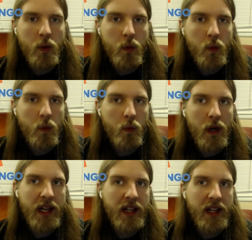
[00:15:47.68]
why
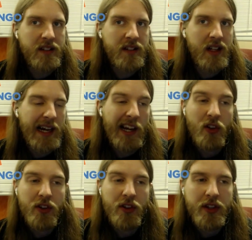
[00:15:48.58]
it's not higher on the
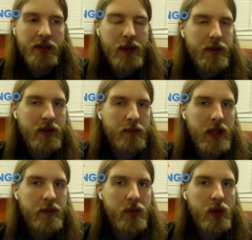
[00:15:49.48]
list. Maybe some
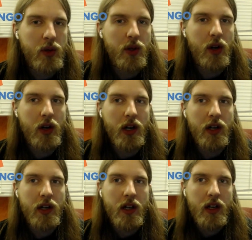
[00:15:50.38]
people are...
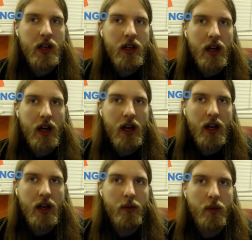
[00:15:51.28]

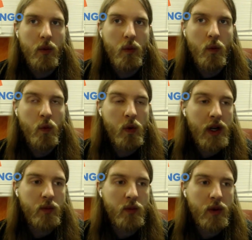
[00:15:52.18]

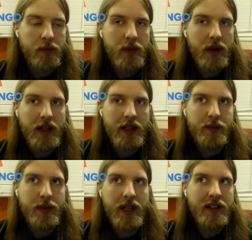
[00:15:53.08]
it's been
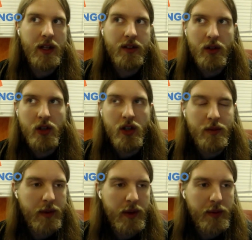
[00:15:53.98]
anticipated so long, maybe
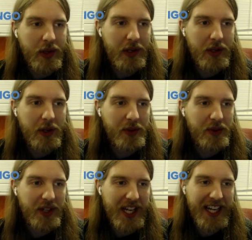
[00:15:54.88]
people are almost
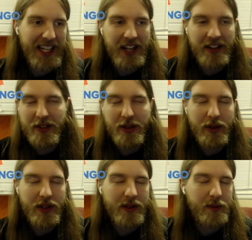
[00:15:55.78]
forgetting now for some
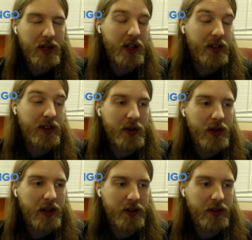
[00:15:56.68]
reason. But also, I
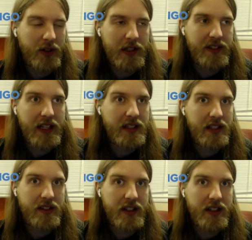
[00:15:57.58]
was going to say,
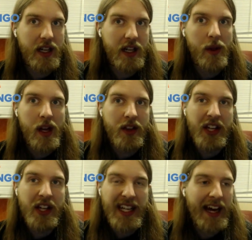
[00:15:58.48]
just the
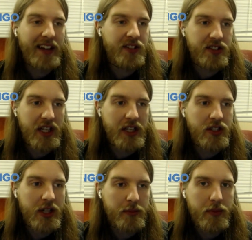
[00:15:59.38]
cast change-up
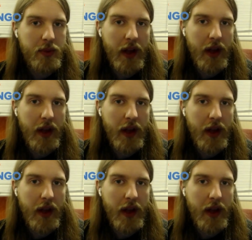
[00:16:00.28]
at this